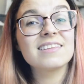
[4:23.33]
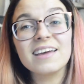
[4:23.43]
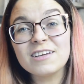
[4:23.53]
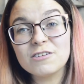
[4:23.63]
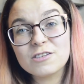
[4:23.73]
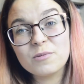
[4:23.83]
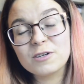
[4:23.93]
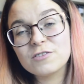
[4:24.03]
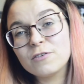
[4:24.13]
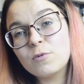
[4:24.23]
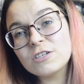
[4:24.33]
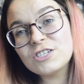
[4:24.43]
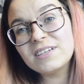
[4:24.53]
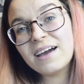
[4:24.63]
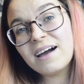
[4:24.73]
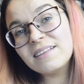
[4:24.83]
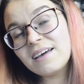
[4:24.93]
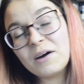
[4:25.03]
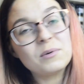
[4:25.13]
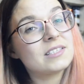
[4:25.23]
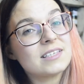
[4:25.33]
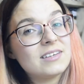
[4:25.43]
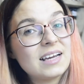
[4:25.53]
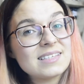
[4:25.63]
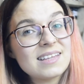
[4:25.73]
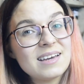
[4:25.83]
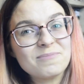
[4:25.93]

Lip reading: Thank you so much for watching, and I will see you guys there.